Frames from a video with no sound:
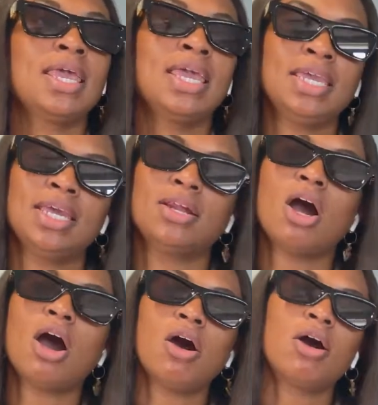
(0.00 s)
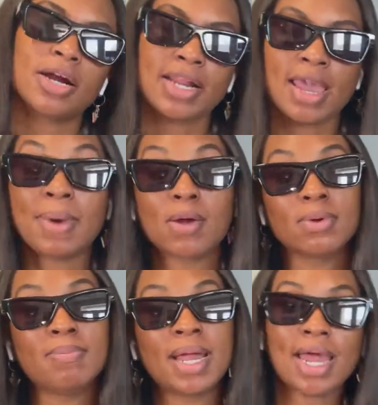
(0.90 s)
in hard at my
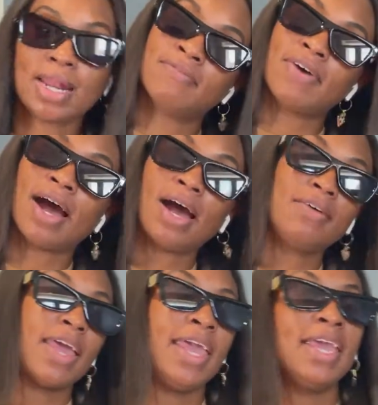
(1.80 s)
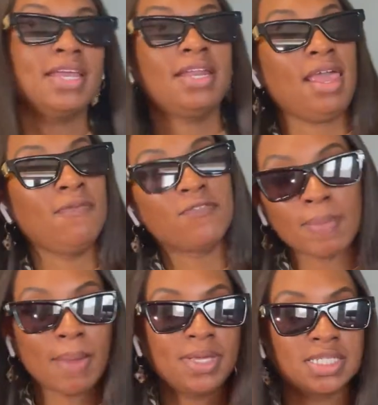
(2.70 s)
9-to-5 and for
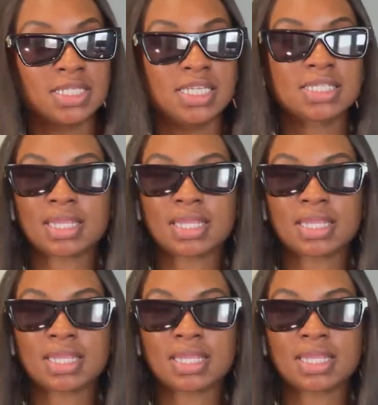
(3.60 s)
my business.